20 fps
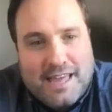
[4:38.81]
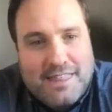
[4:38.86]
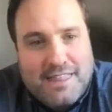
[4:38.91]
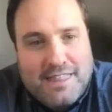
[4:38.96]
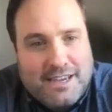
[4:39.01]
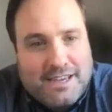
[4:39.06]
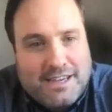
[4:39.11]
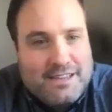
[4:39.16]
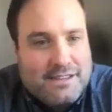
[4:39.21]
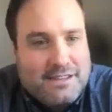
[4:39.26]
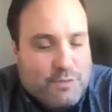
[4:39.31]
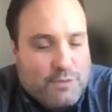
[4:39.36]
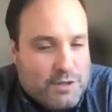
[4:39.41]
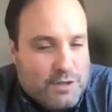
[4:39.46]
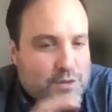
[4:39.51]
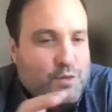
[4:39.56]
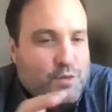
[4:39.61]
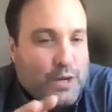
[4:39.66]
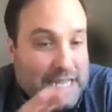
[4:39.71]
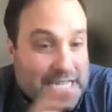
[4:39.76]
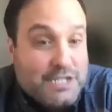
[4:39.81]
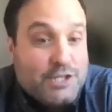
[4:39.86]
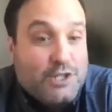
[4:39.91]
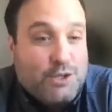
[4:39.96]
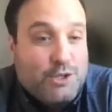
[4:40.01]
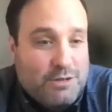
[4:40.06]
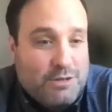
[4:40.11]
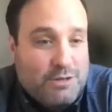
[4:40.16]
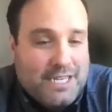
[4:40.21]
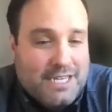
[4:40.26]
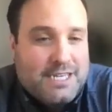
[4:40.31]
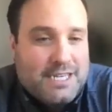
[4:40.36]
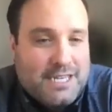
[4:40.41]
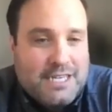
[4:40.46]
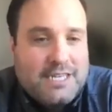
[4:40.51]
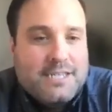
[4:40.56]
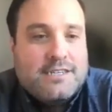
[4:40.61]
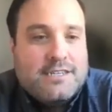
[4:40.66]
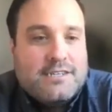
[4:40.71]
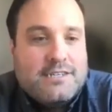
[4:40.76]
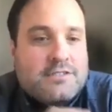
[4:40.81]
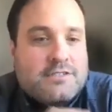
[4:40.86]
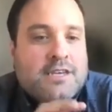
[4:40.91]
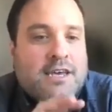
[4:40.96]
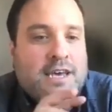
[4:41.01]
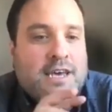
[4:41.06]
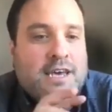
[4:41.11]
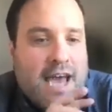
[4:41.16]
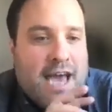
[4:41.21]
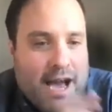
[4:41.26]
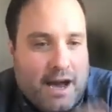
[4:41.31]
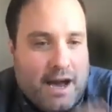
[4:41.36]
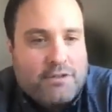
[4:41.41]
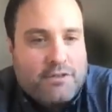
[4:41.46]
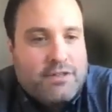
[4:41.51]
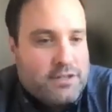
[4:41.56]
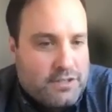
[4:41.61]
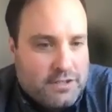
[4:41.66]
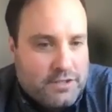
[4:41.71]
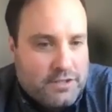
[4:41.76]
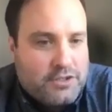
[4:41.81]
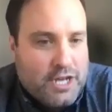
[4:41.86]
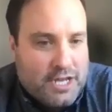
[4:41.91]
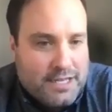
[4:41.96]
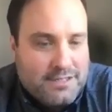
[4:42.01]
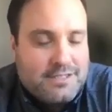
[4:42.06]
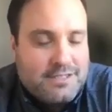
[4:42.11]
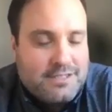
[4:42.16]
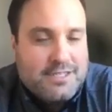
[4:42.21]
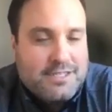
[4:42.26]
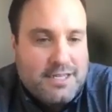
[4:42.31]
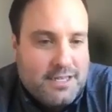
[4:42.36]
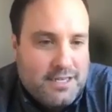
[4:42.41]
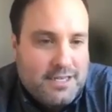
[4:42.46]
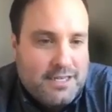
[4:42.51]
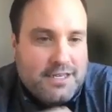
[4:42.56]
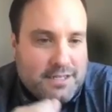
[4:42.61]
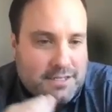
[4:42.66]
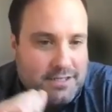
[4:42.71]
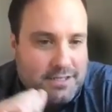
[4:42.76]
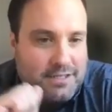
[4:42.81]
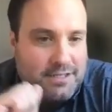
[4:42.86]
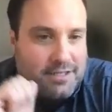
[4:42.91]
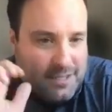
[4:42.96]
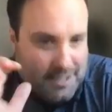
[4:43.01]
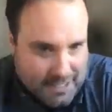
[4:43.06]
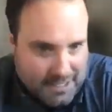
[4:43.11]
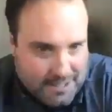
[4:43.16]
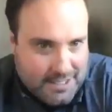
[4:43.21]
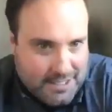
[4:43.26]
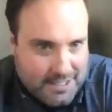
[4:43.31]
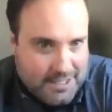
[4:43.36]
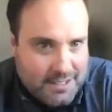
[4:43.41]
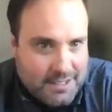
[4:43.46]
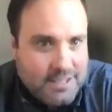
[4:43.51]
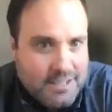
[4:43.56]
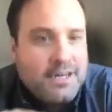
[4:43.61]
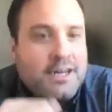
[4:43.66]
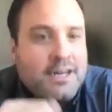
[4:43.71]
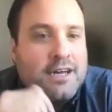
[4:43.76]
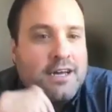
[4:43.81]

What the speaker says: I think what is unique is how this Gen Z is accessing